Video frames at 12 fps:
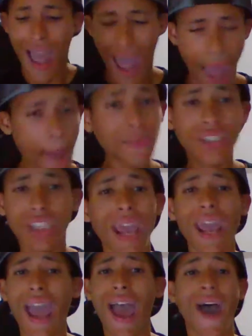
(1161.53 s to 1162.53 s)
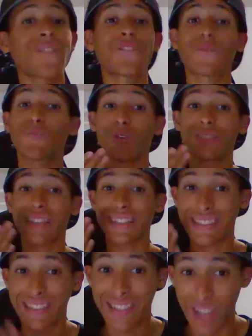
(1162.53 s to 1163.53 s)
MJF versus
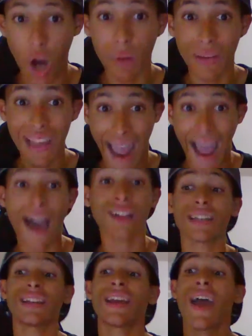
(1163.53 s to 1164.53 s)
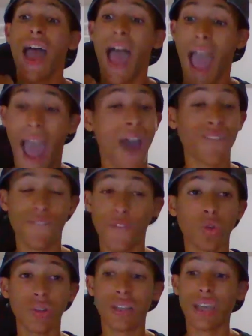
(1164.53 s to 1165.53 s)
Darby Allin at
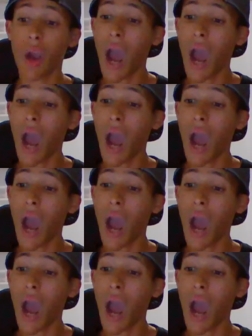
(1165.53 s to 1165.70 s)
Full Gear.